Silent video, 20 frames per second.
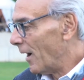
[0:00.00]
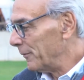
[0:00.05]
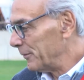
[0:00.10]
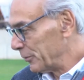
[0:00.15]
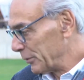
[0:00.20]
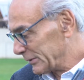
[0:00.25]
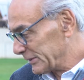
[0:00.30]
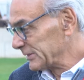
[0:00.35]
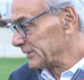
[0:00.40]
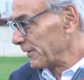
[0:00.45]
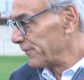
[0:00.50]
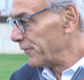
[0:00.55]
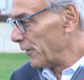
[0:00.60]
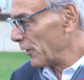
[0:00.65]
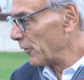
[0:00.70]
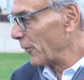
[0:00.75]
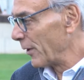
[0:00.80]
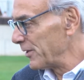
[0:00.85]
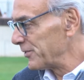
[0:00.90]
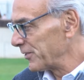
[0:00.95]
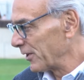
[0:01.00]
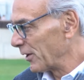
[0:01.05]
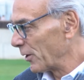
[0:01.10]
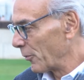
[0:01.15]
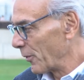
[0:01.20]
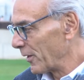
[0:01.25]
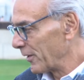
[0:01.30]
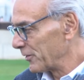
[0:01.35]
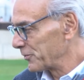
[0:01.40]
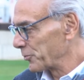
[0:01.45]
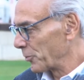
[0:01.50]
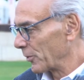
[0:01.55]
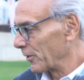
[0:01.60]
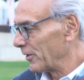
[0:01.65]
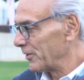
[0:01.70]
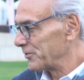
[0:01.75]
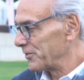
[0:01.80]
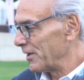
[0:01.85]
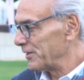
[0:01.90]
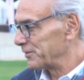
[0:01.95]
which is the fundraising and awareness
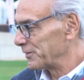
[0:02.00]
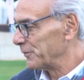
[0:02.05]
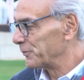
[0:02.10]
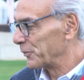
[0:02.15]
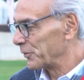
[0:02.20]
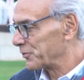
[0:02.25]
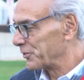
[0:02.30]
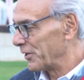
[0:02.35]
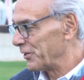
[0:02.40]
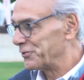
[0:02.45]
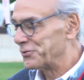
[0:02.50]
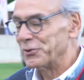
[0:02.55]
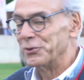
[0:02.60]
organization for St.